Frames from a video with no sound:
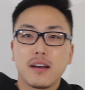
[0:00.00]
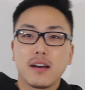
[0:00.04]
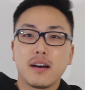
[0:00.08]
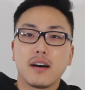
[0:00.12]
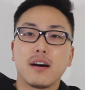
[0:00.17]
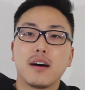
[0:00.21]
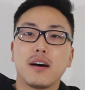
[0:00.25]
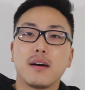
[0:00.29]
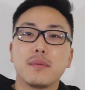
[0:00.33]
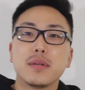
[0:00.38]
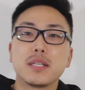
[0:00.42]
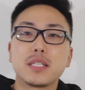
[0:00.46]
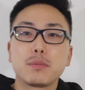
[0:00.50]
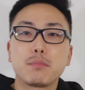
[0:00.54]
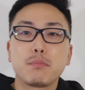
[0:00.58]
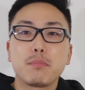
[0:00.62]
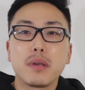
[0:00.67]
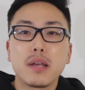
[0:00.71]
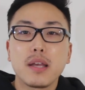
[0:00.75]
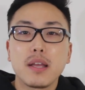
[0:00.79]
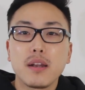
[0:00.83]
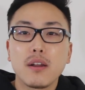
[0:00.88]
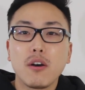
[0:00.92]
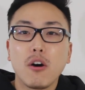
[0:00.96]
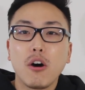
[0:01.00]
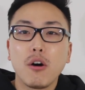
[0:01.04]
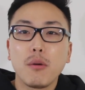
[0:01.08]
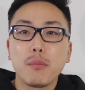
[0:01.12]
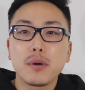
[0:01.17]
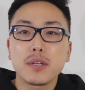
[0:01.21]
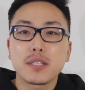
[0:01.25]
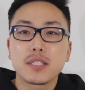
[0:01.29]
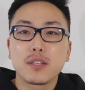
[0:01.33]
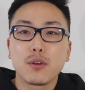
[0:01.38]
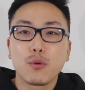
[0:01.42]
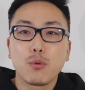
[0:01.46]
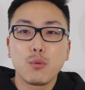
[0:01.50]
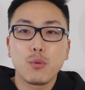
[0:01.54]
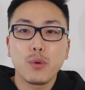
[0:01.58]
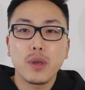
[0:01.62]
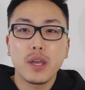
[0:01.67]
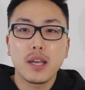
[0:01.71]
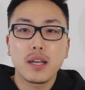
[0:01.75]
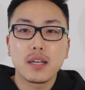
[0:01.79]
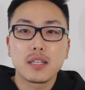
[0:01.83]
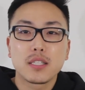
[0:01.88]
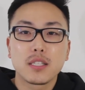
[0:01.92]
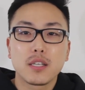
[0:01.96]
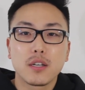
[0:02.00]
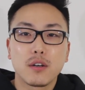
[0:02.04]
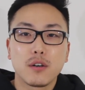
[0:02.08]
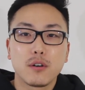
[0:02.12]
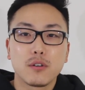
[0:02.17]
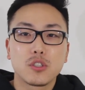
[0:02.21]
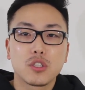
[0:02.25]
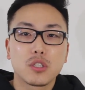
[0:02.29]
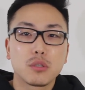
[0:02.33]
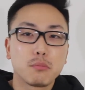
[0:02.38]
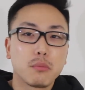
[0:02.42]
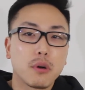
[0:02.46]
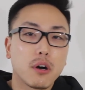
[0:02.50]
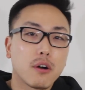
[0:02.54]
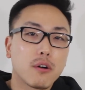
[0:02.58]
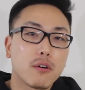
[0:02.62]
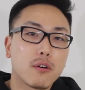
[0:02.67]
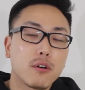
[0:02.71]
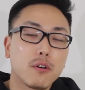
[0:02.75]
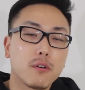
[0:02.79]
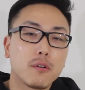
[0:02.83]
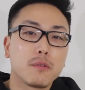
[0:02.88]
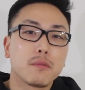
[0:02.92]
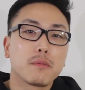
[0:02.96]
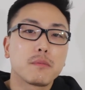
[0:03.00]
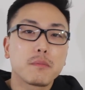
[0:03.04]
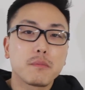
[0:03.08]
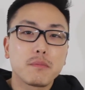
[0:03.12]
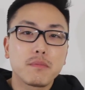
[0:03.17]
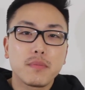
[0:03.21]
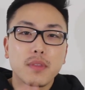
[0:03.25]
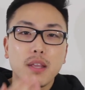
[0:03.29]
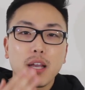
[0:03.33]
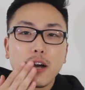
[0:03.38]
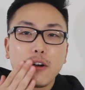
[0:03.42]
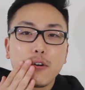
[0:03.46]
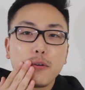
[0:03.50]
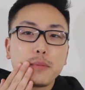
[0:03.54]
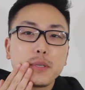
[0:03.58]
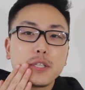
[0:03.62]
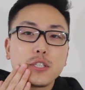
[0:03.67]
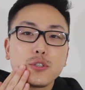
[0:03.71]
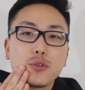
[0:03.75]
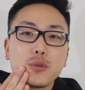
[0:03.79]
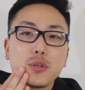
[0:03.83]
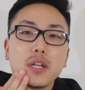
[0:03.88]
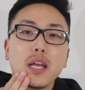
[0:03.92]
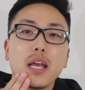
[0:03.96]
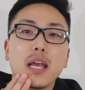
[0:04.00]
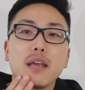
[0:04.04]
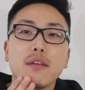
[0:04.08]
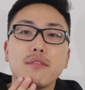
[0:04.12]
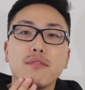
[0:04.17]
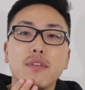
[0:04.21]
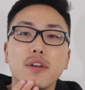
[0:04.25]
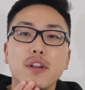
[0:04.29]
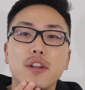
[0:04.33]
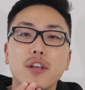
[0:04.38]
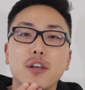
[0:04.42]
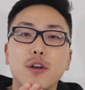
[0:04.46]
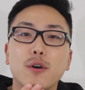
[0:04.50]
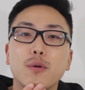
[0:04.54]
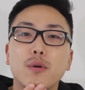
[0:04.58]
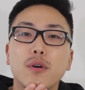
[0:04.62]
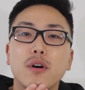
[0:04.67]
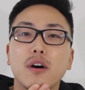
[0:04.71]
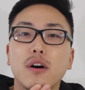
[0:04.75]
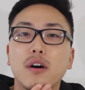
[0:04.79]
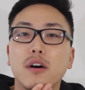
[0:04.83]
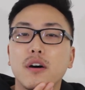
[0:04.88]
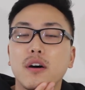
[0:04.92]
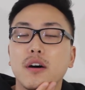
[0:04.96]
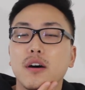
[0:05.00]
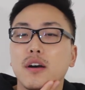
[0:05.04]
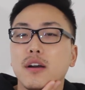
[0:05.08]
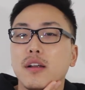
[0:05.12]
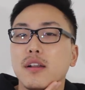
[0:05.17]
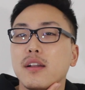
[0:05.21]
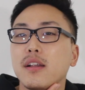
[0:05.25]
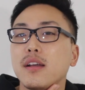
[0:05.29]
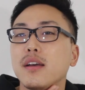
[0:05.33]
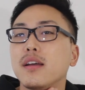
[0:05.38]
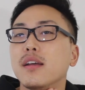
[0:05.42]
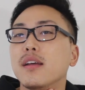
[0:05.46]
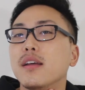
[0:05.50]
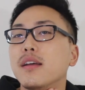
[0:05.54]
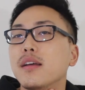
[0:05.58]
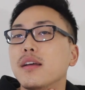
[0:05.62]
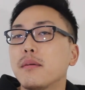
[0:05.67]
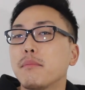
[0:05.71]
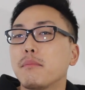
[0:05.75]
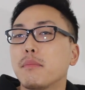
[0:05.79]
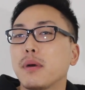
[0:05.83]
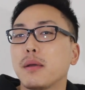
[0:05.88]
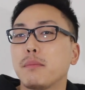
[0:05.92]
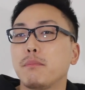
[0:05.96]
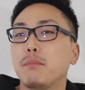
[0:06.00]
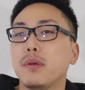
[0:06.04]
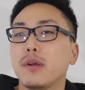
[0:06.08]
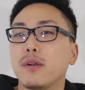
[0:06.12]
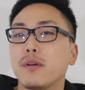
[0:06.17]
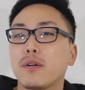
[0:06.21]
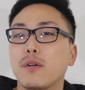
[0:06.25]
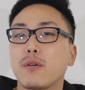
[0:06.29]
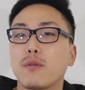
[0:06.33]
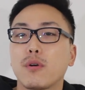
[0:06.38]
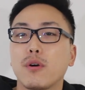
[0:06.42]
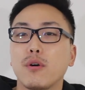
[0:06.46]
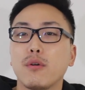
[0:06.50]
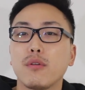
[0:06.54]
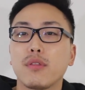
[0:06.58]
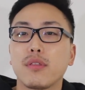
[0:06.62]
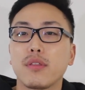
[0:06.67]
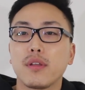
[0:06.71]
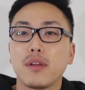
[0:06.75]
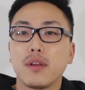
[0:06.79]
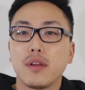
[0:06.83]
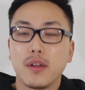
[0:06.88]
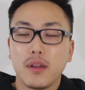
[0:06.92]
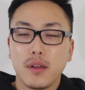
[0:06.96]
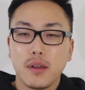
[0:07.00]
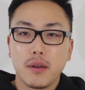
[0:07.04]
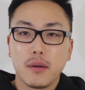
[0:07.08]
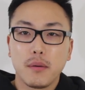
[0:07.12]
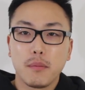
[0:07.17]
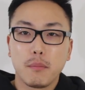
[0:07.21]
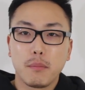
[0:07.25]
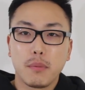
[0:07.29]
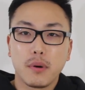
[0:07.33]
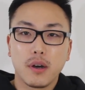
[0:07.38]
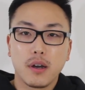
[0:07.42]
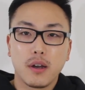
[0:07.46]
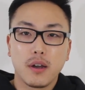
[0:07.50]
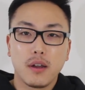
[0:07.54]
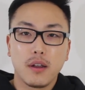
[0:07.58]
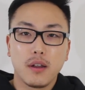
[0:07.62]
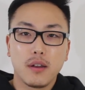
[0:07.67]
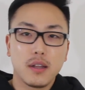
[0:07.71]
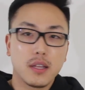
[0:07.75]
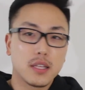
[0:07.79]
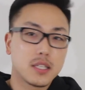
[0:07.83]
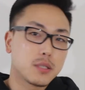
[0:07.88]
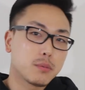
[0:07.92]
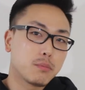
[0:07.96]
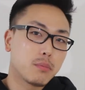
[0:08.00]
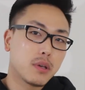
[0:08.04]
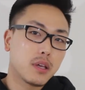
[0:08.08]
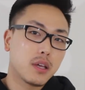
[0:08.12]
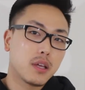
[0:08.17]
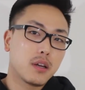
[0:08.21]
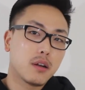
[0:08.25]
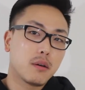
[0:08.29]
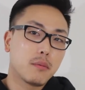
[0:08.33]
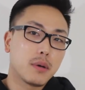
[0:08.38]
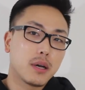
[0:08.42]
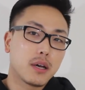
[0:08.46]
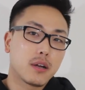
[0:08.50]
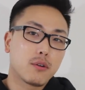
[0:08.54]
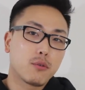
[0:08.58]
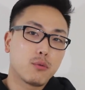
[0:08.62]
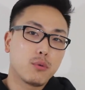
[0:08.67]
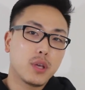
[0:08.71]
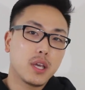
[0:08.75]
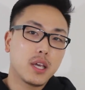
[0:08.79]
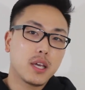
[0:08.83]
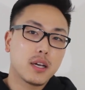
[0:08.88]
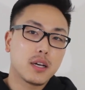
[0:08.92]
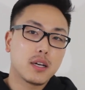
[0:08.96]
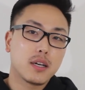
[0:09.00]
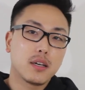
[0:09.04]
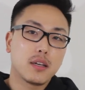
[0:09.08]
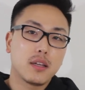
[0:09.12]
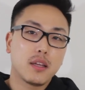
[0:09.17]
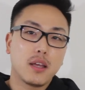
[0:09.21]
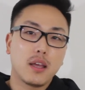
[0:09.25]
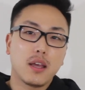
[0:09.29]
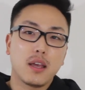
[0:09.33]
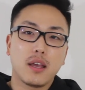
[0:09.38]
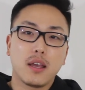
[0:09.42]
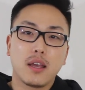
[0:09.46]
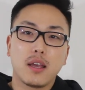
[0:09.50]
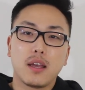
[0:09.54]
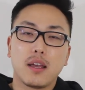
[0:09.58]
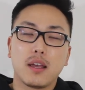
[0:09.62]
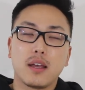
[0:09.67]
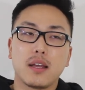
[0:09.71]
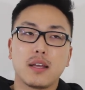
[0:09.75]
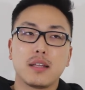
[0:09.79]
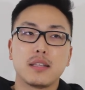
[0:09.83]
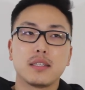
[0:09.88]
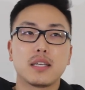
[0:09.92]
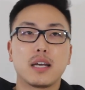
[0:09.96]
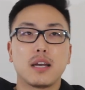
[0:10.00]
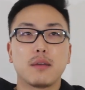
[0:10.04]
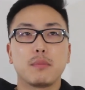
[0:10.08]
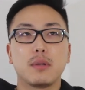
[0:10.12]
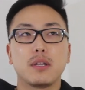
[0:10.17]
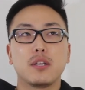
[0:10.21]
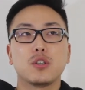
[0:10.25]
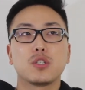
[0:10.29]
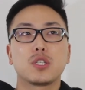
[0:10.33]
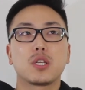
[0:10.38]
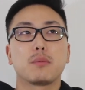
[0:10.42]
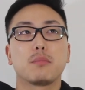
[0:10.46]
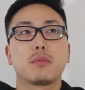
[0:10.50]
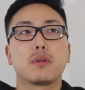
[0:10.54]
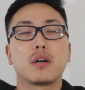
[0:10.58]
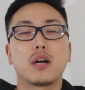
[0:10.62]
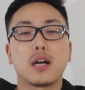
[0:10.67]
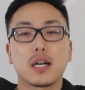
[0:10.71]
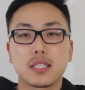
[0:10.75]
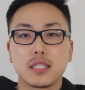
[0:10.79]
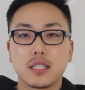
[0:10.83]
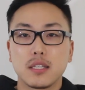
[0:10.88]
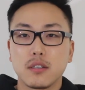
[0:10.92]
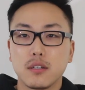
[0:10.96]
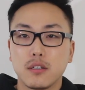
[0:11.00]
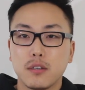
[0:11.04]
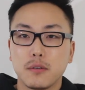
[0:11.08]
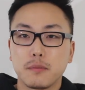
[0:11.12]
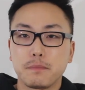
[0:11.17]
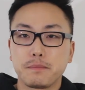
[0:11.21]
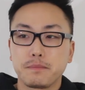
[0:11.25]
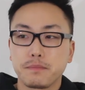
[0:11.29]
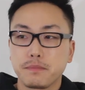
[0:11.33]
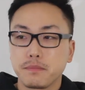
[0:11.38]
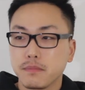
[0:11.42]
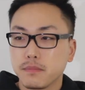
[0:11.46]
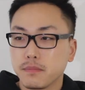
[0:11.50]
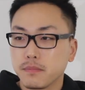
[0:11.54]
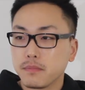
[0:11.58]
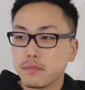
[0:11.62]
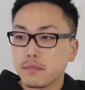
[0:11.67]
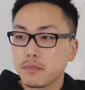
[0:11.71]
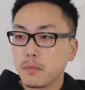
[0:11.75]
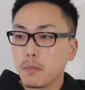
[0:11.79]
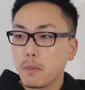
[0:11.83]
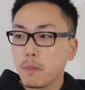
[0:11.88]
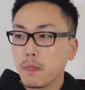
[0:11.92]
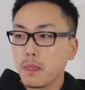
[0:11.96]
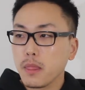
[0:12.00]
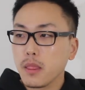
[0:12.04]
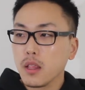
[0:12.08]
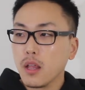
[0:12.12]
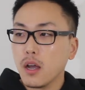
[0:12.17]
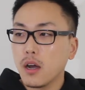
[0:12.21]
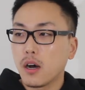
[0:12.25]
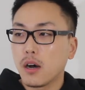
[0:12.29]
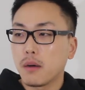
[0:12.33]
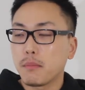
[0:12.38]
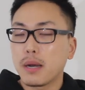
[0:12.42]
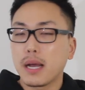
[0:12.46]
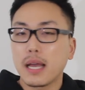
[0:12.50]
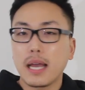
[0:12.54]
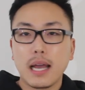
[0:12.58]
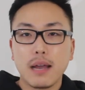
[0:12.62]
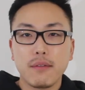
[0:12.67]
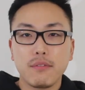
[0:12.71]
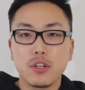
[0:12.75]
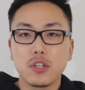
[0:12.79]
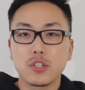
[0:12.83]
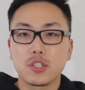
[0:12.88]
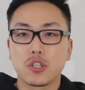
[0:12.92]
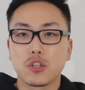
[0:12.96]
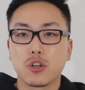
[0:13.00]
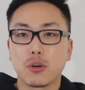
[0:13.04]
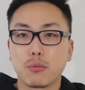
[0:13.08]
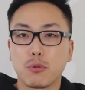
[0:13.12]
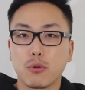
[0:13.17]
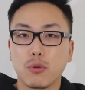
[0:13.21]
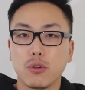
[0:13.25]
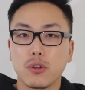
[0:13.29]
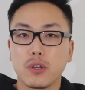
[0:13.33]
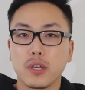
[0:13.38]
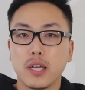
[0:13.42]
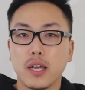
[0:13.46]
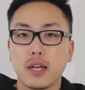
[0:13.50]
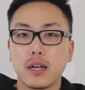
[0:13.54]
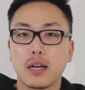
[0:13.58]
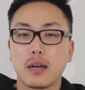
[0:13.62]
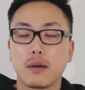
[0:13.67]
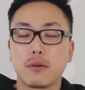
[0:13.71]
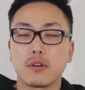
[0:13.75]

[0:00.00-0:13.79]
Um, it's been almost a week, so tomorrow I will be doing a video on my beard growth, but it's been about a week and I've been using minoxidil. Um, I haven't used roller yet.